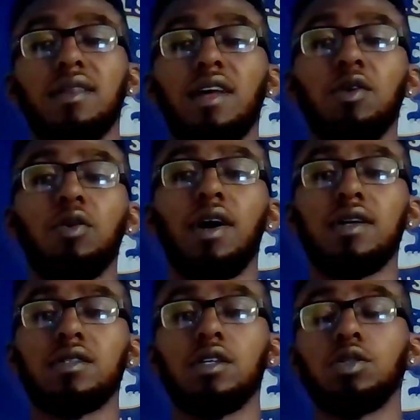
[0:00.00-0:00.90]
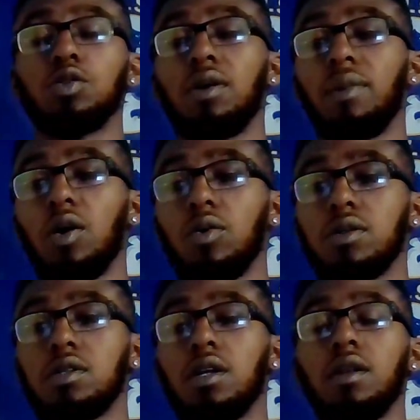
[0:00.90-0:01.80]
that you guys enjoy my
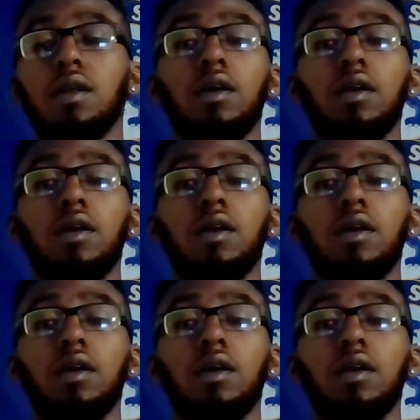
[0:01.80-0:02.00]
content.